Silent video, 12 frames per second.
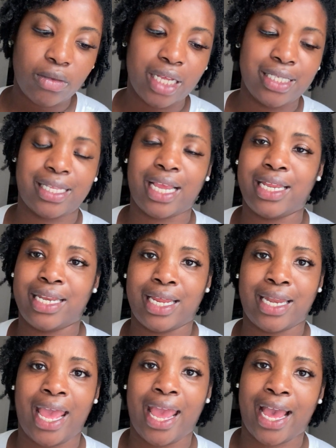stating that
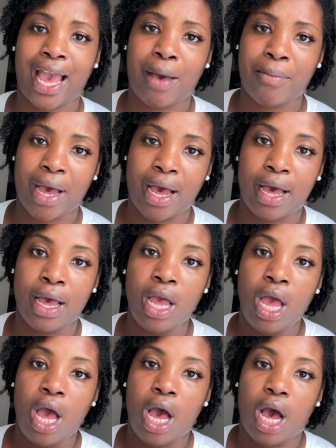they had got my
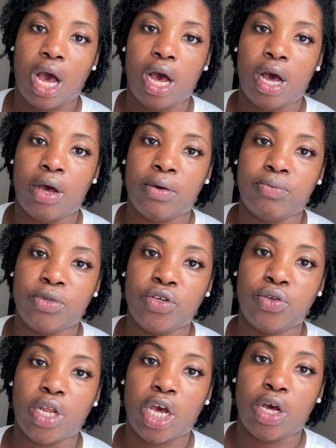
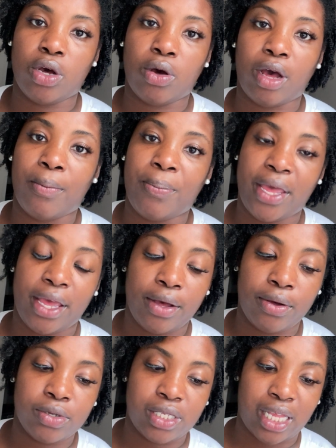
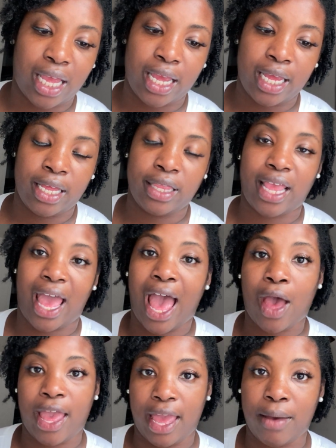appeal, stating that
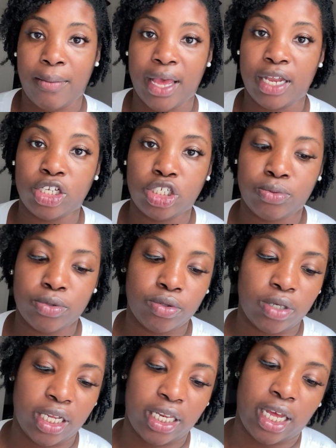I am eligible
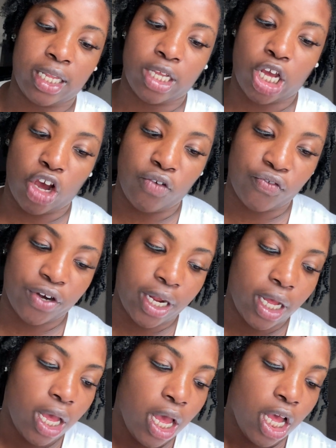and they'll look over
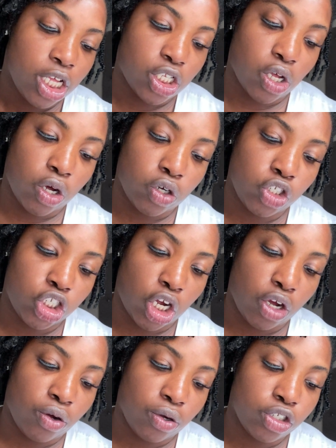it. So on
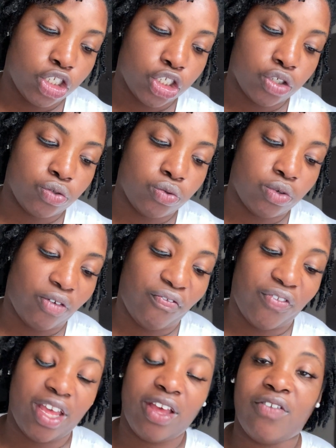June
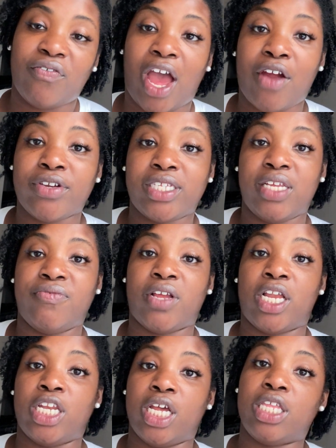5th, I received
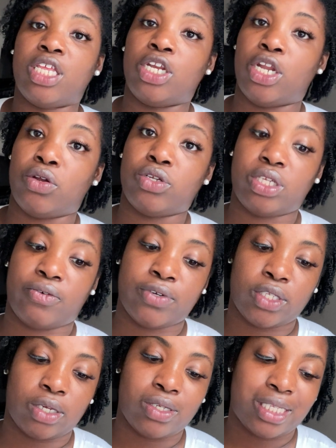another notice of
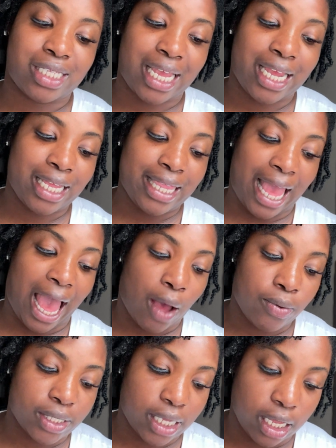results stating that I
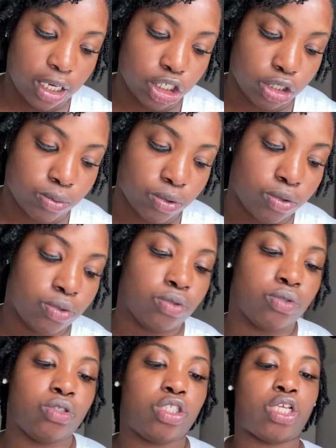was eligible.
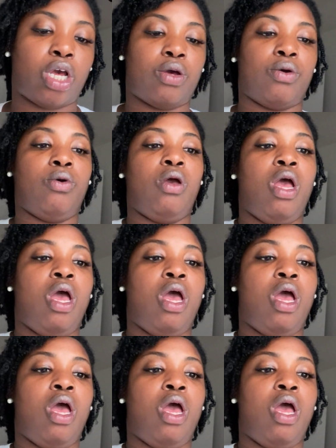So